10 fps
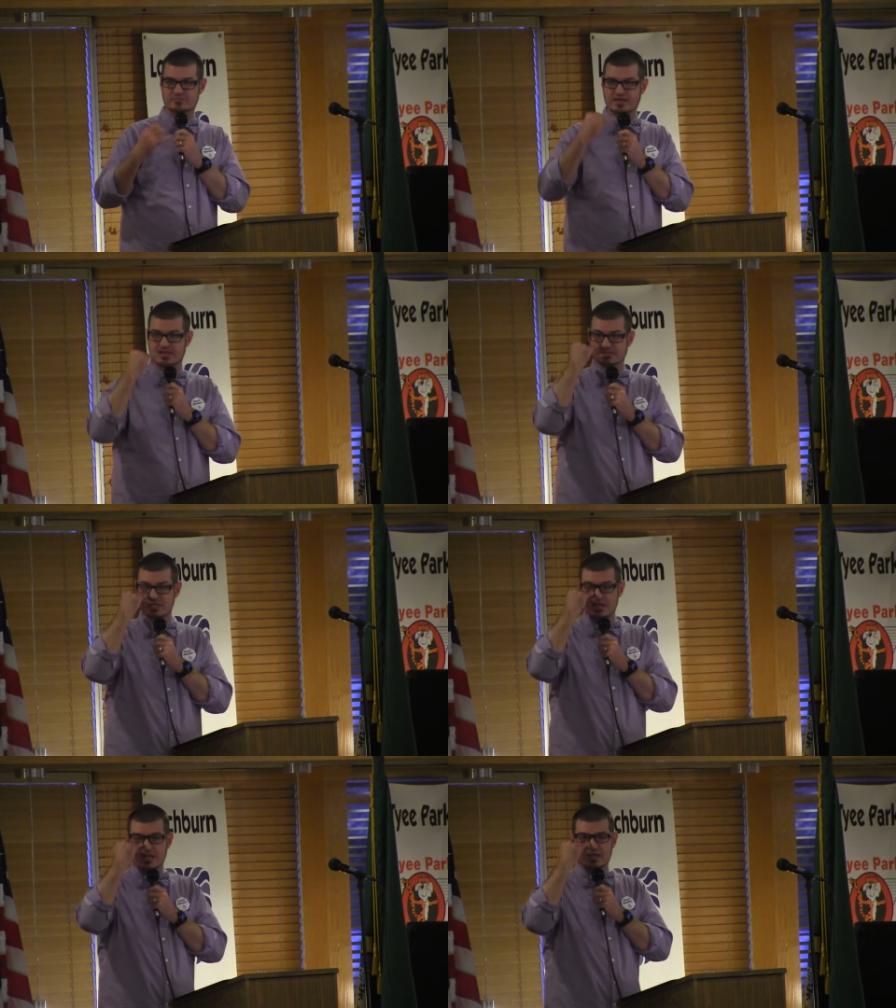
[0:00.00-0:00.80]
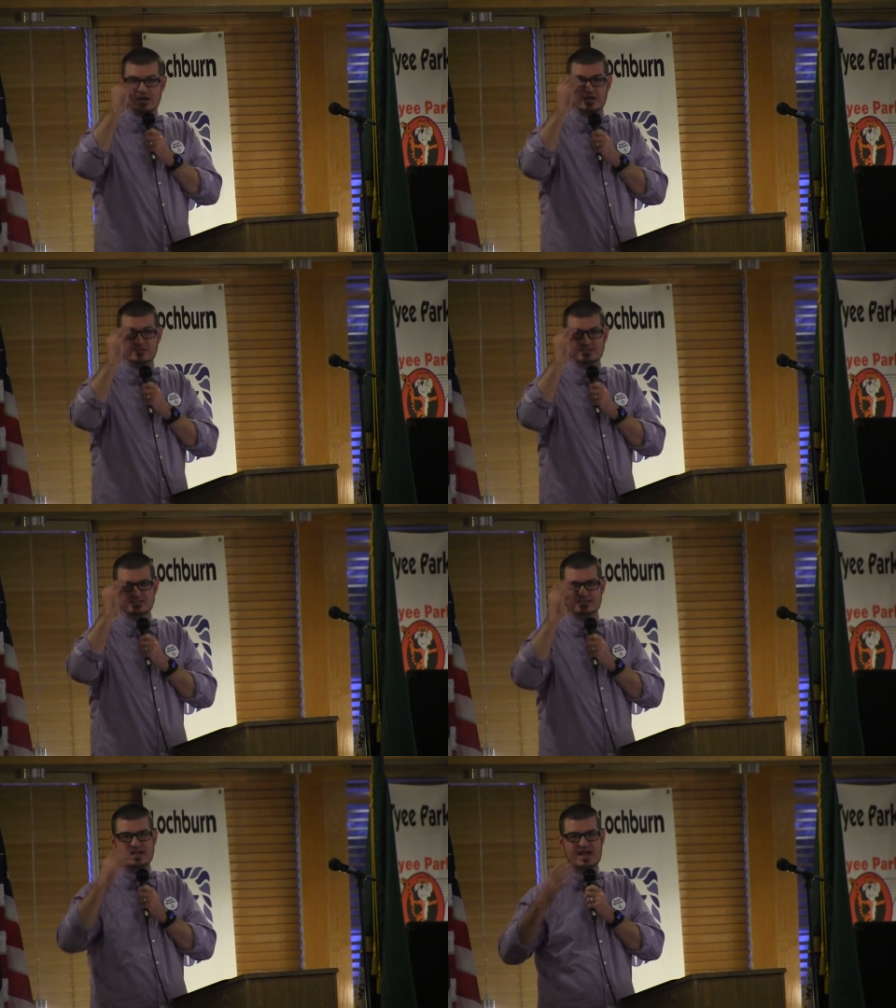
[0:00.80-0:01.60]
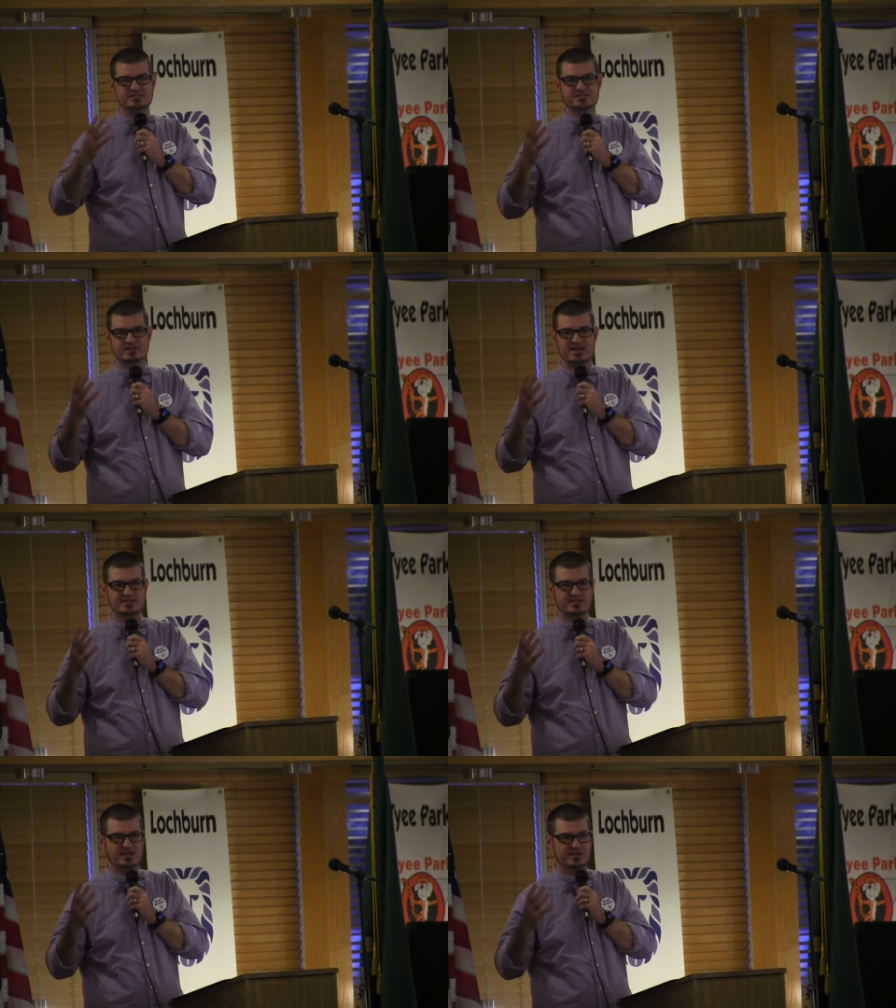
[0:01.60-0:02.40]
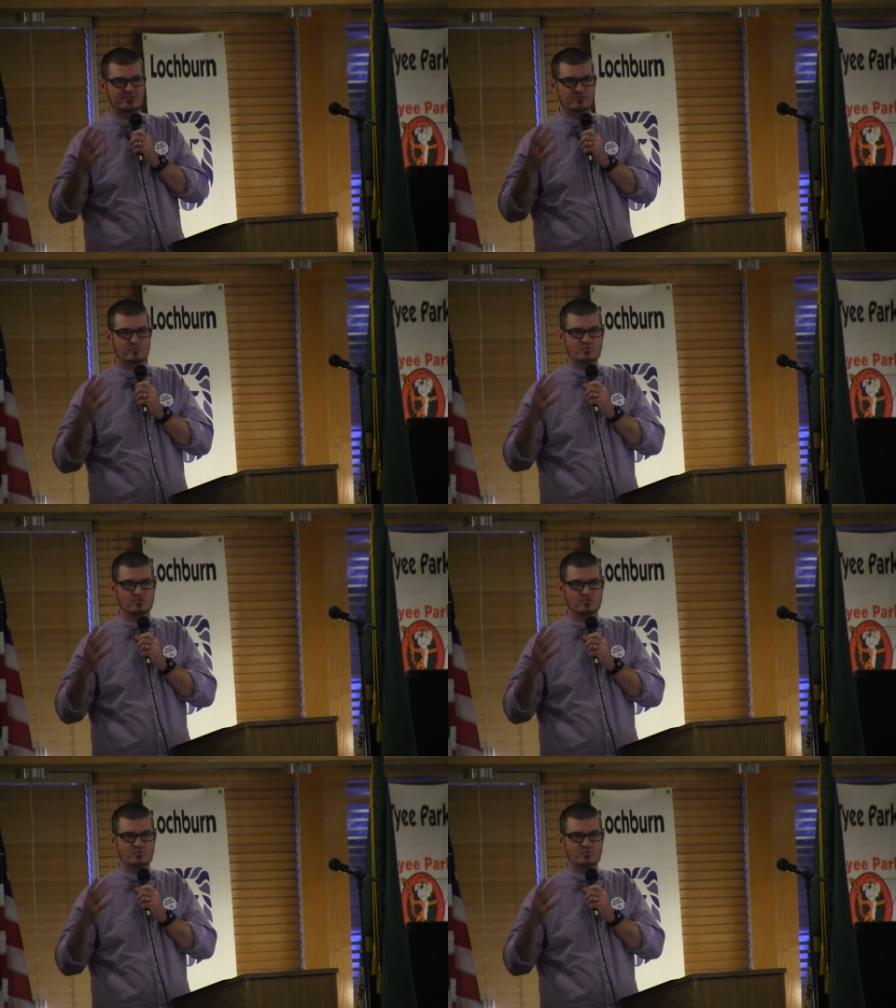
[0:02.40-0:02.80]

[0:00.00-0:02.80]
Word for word: because uh, this is a task that uh,